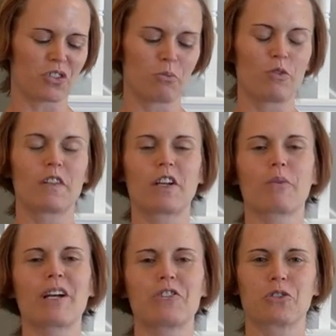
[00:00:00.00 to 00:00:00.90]
So moving
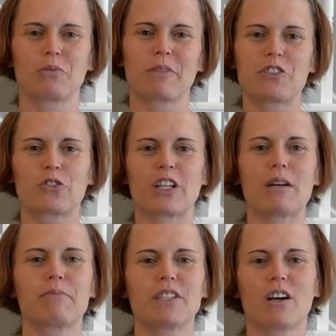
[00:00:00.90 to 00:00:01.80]
our way joint by joint
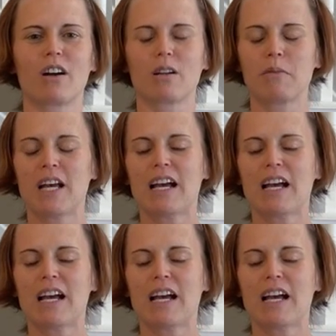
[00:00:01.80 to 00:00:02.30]
up the arm.